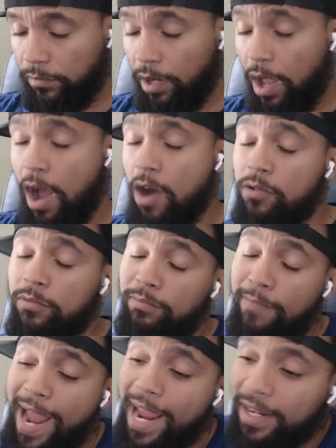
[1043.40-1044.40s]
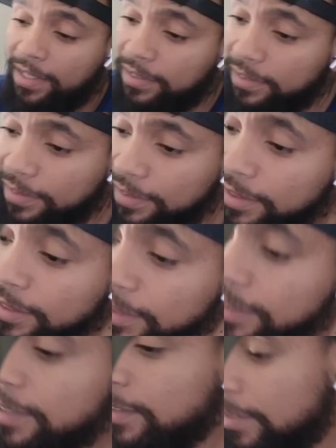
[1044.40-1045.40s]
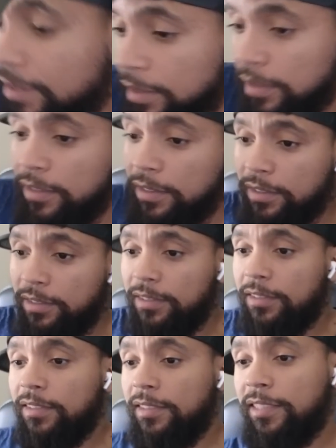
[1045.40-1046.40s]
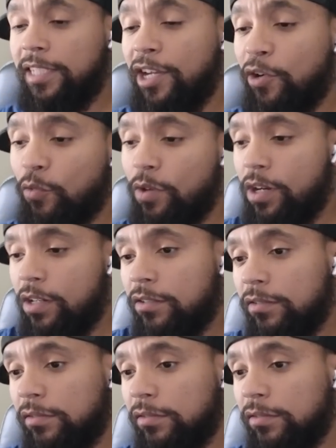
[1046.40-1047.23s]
Oh, man! It's getting real.